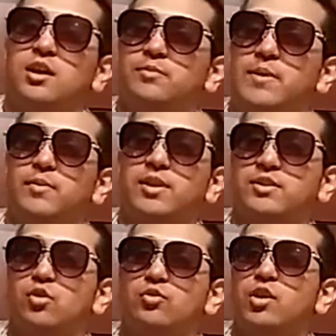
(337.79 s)
and people,
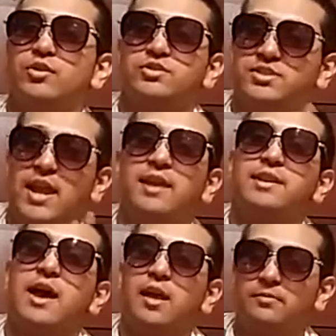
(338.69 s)
like, don't
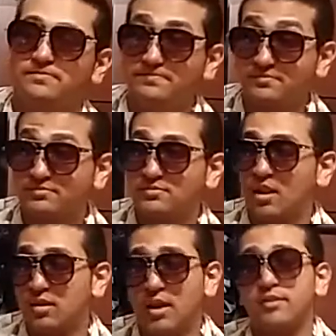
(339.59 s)
understand that.
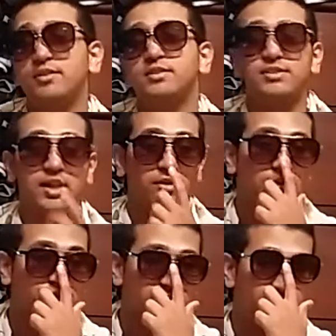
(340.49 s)
You don't understand
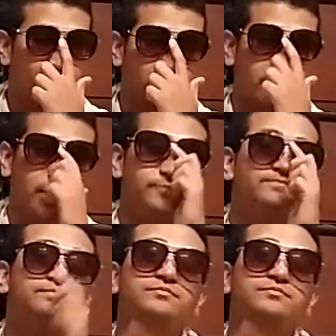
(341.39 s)
also, freaking,